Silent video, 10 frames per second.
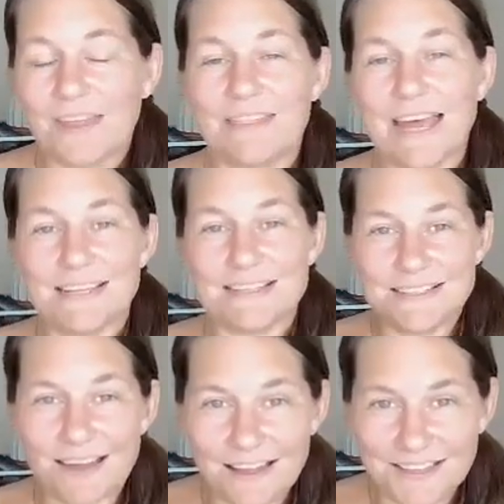That is
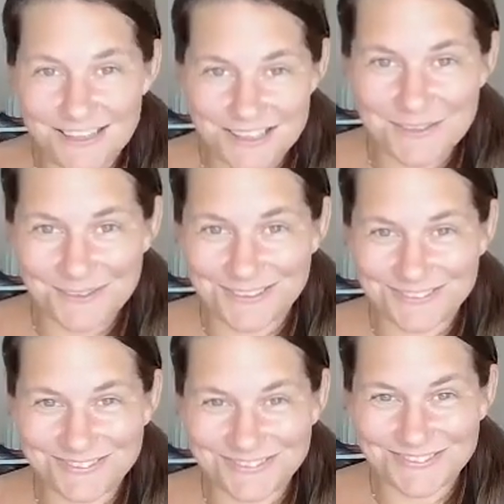not
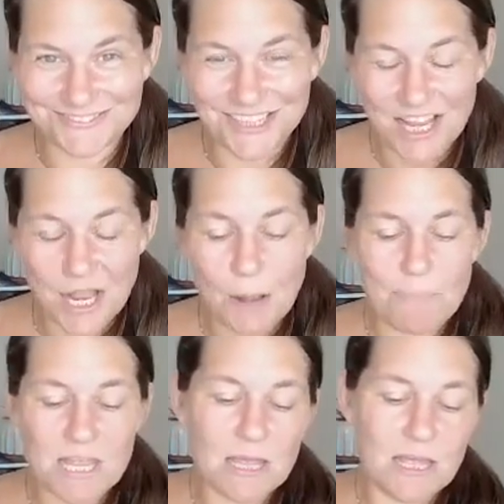you.
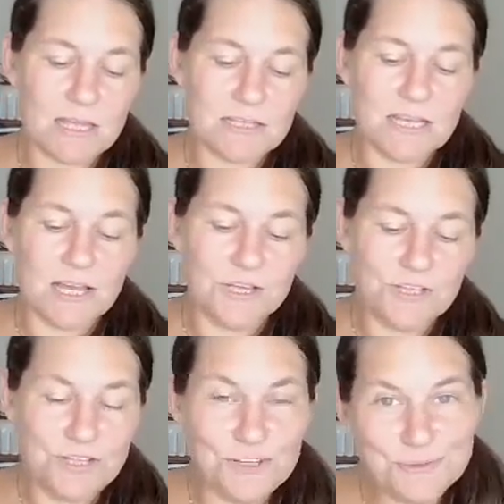Because
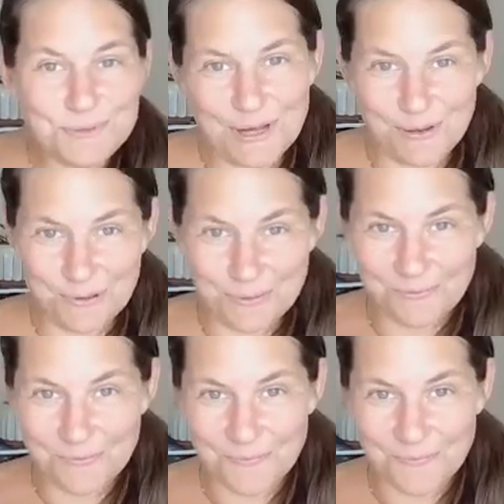you know